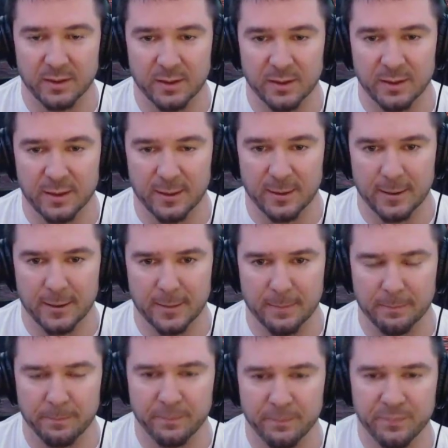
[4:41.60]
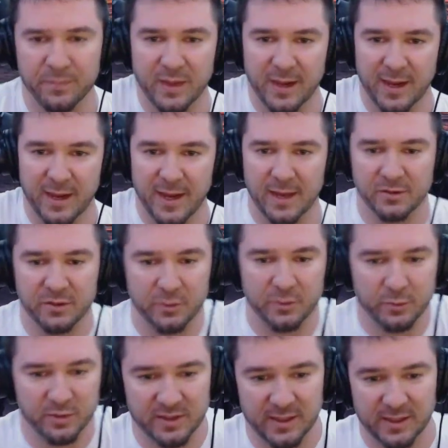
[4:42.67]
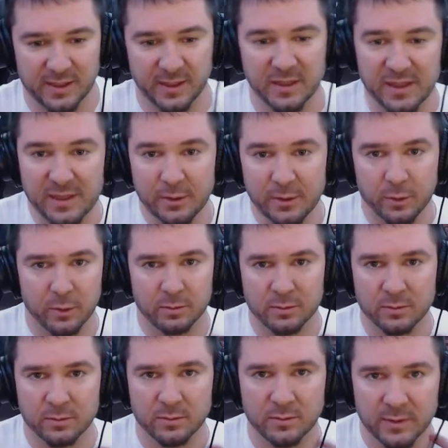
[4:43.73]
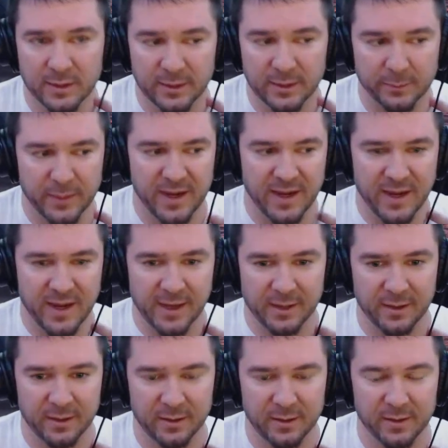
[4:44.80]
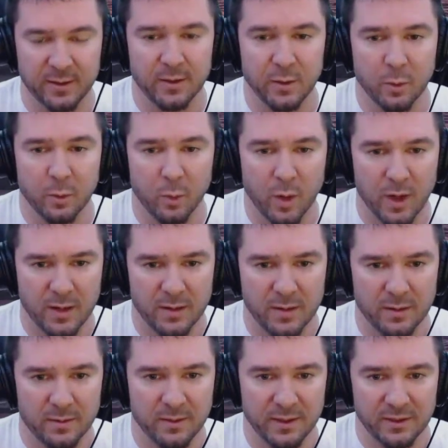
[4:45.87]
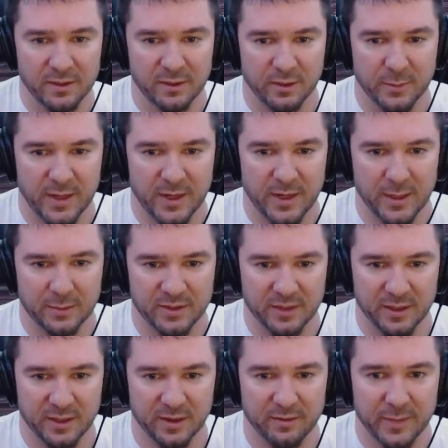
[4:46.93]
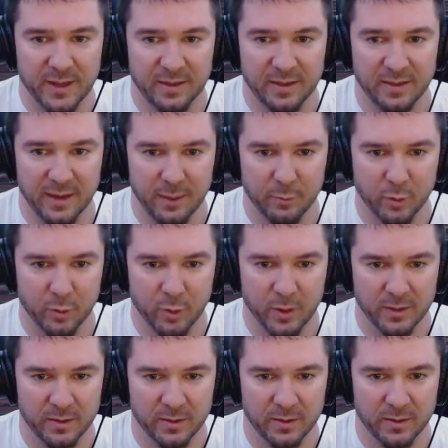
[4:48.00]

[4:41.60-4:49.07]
They had to stick a needle in my neck. One, they took a biopsy of my thyroid.